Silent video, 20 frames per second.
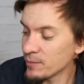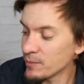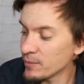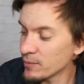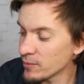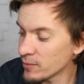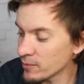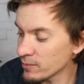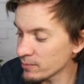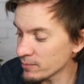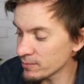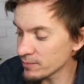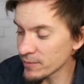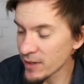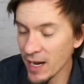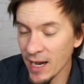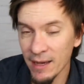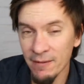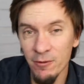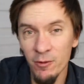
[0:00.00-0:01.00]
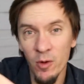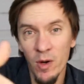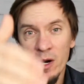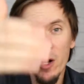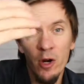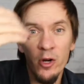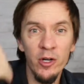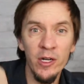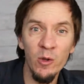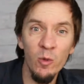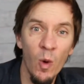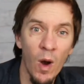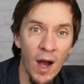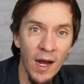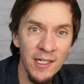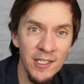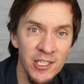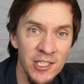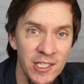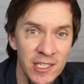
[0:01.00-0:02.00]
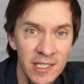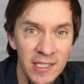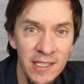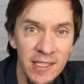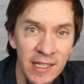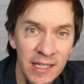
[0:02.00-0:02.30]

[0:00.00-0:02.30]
I've already watched